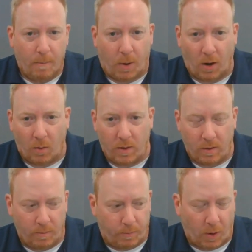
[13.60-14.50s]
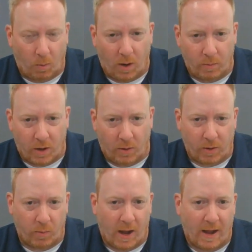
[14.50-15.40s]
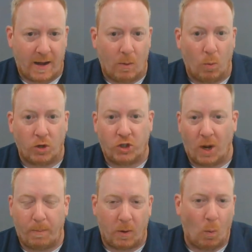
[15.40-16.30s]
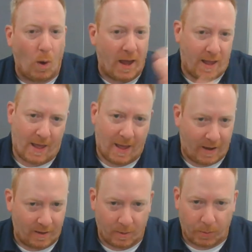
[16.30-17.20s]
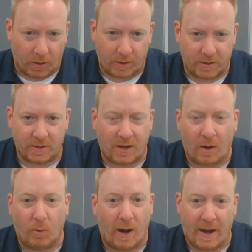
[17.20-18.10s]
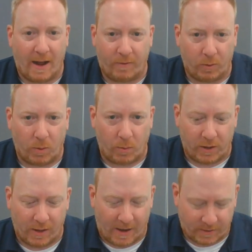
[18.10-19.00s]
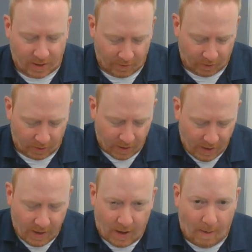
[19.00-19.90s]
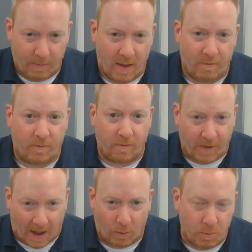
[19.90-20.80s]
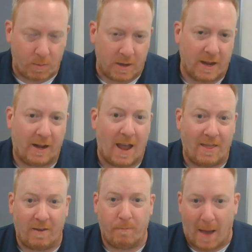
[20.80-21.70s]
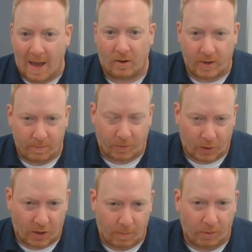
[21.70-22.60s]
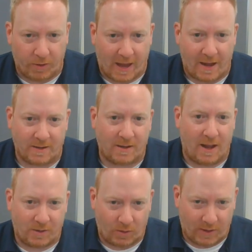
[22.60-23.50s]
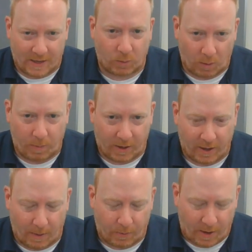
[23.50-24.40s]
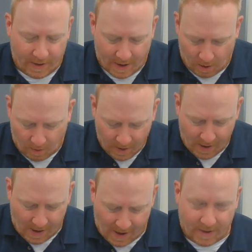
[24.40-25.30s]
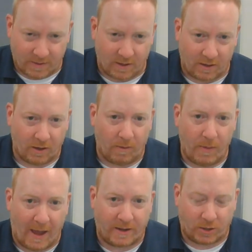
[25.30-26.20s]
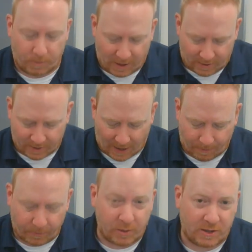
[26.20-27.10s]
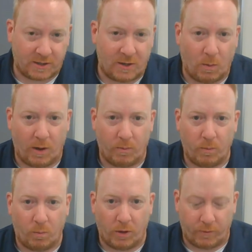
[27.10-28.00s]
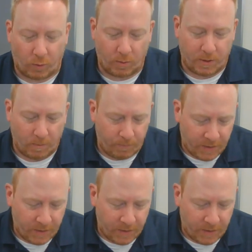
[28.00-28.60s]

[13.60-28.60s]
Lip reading: part one we already read. We're jumping way ahead in the book. This is not right after what we last covered. They've found Moby-Dick, and they've battled him for a couple days. And so that's where we're picking up right now, as the little excerpt at the top of 361 will inform you.